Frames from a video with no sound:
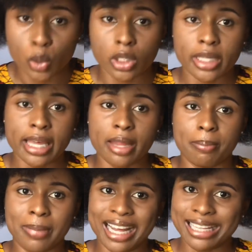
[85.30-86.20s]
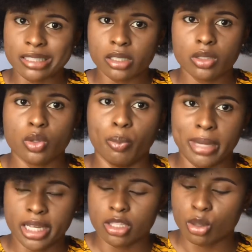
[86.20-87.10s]
get a band to back
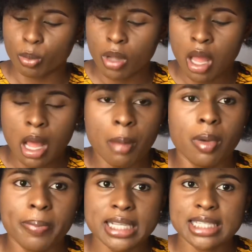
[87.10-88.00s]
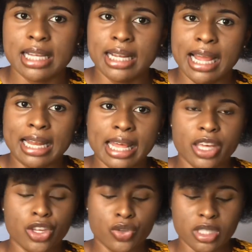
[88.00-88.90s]
it up, but personally I like
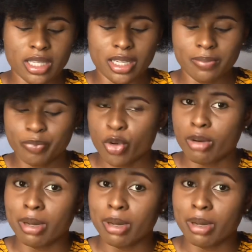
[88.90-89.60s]
using rubber